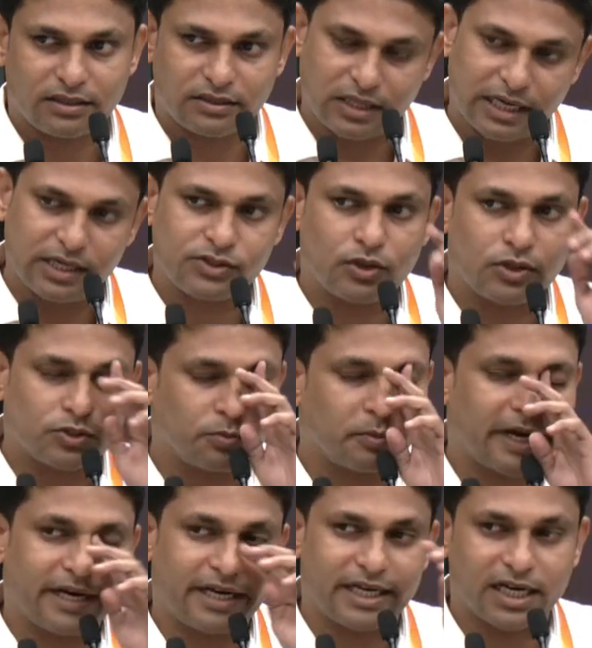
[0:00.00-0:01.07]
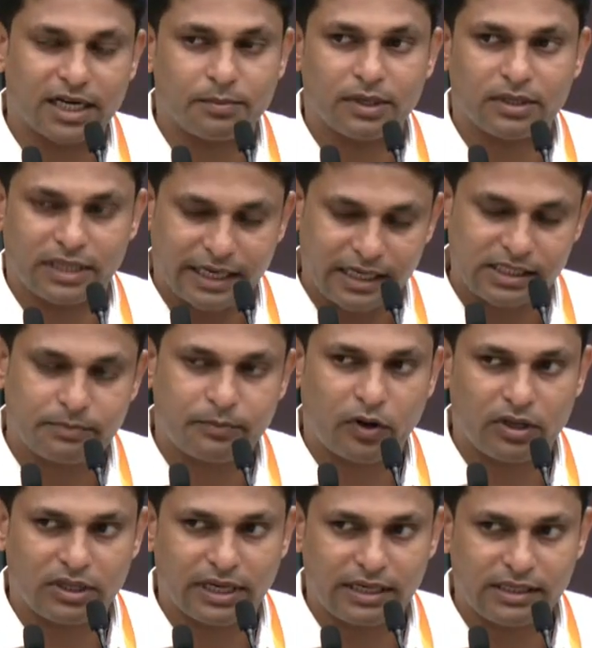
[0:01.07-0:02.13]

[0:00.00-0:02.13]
That is also biodegradable. That is a what